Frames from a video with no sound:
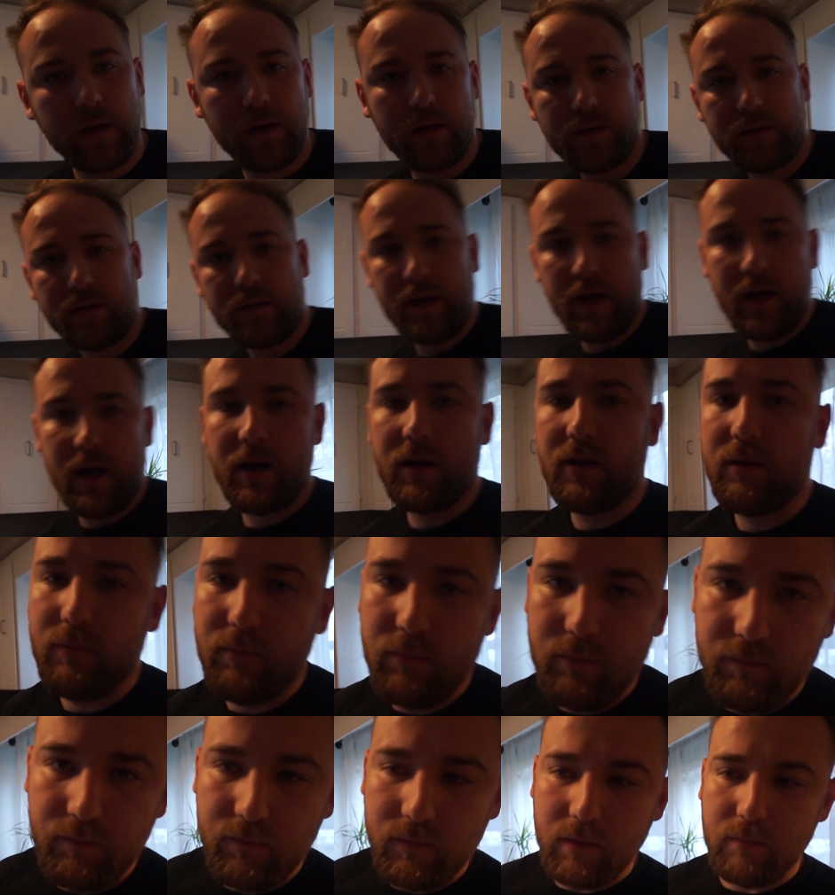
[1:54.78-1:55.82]
It's a
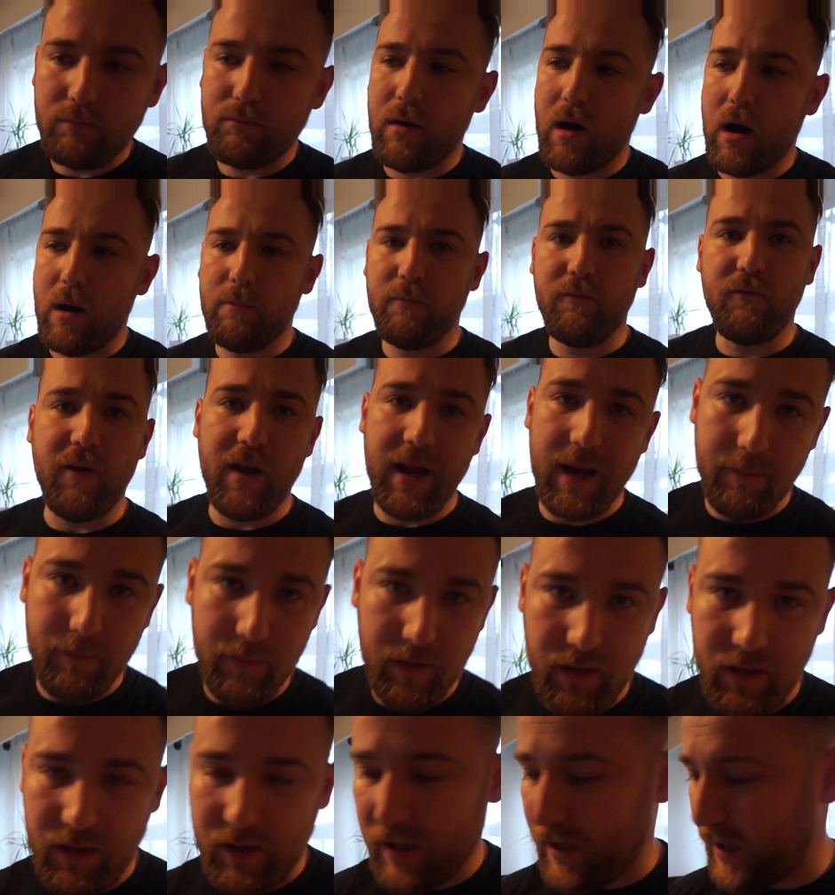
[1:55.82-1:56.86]
mom
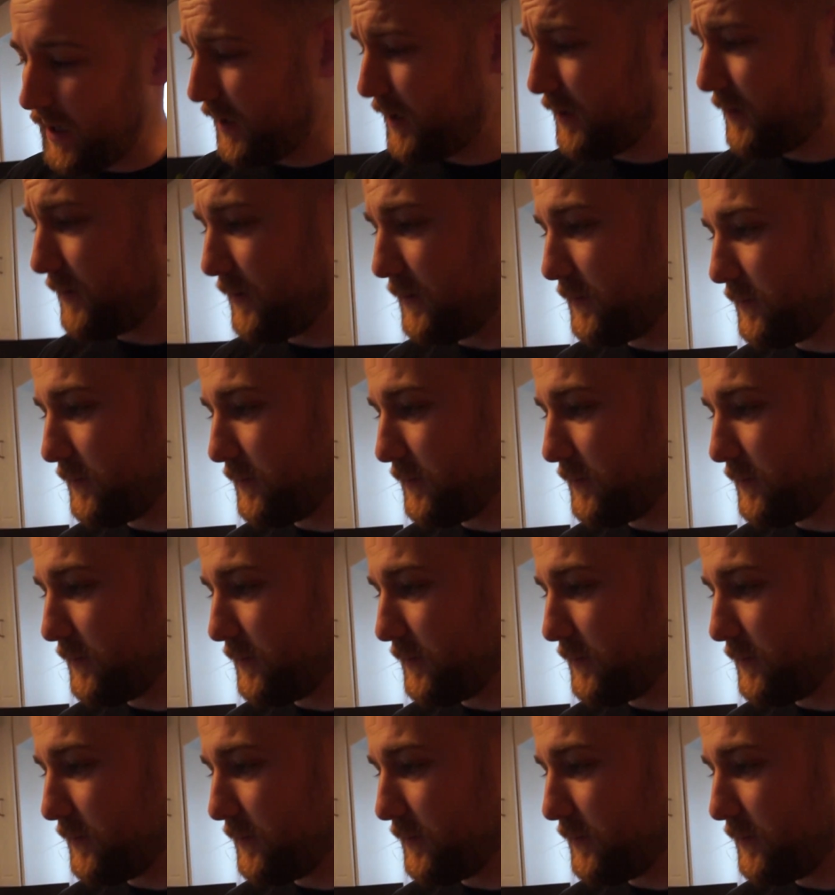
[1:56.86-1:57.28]
family thing.